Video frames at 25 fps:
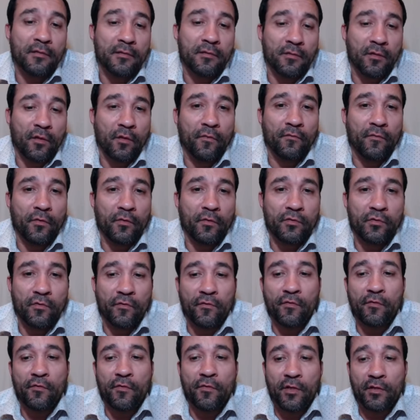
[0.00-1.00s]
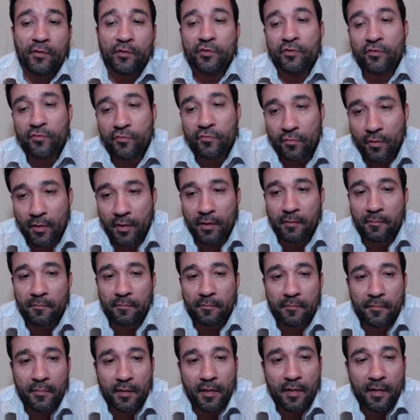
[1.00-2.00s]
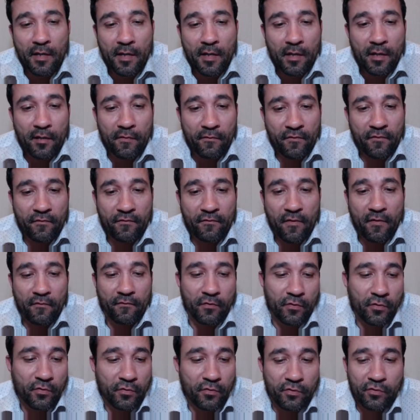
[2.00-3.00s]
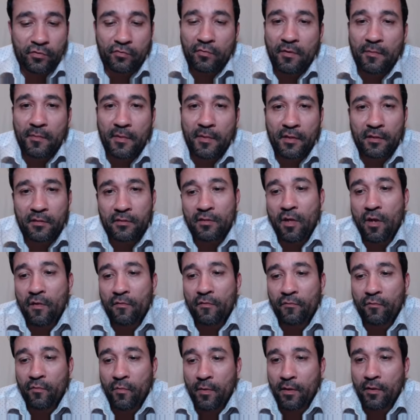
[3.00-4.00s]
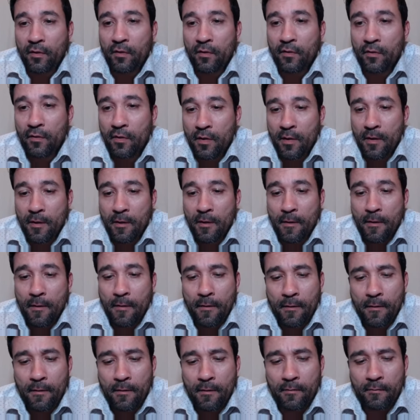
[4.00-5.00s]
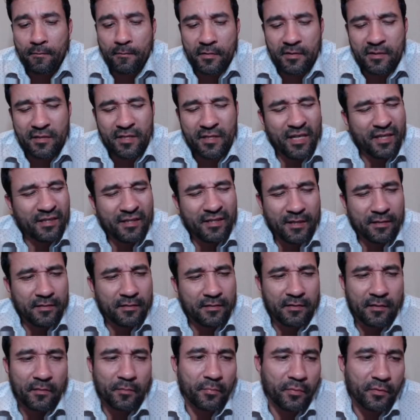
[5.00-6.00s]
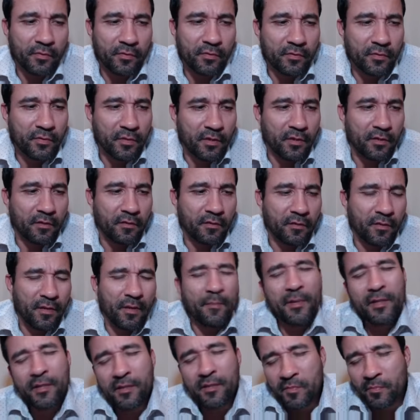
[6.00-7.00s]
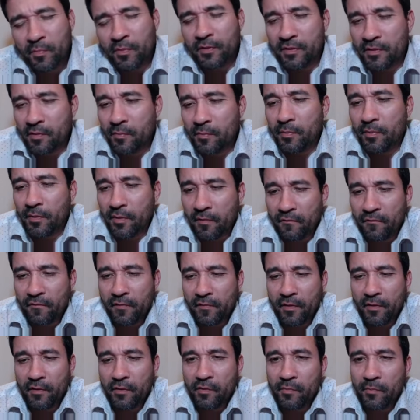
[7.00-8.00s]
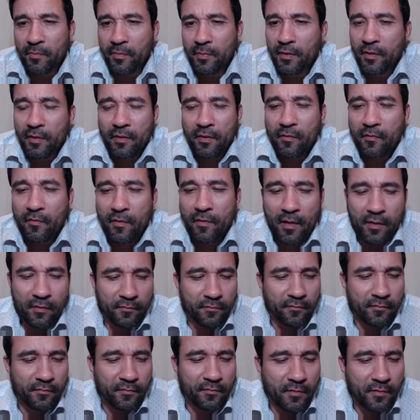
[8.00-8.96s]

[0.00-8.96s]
So those of you that stream, if you've ever used streaming software, um, it's not that simple to. I mean, it's pretty simple to configure, but you know, I don't.